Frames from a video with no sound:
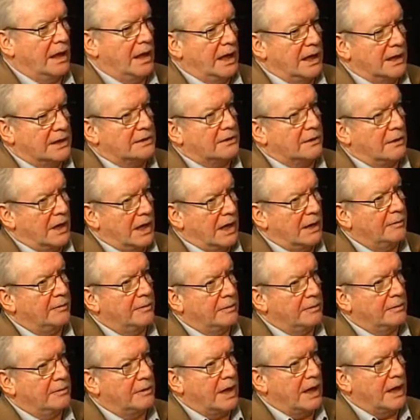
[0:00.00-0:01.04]
And so
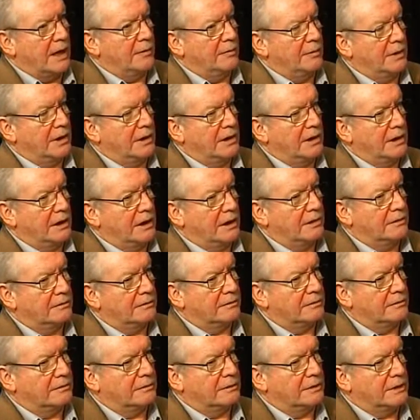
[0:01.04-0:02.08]
I'm a
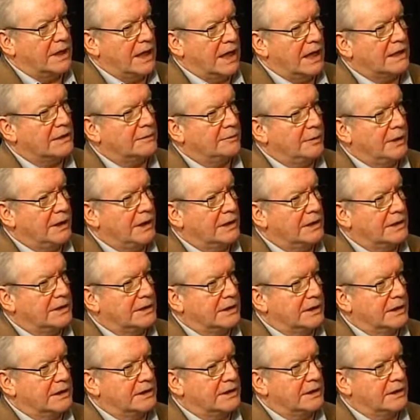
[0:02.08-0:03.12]
tax-paying
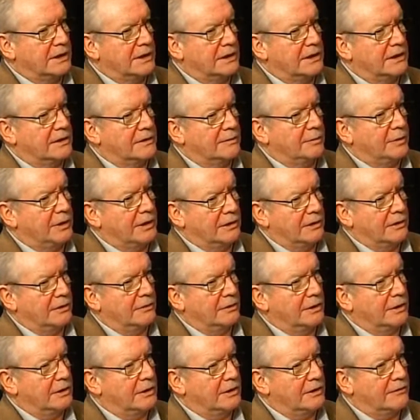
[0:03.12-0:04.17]
citizen that's been
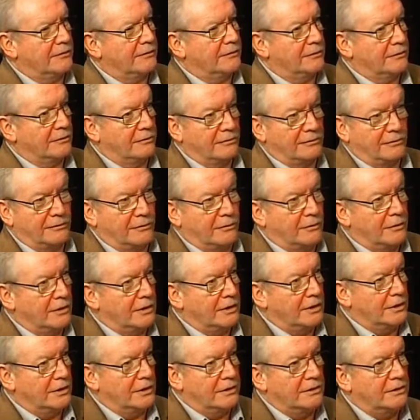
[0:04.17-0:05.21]
doing this for
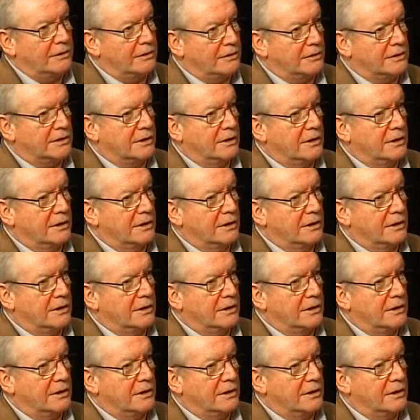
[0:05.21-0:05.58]
40 years.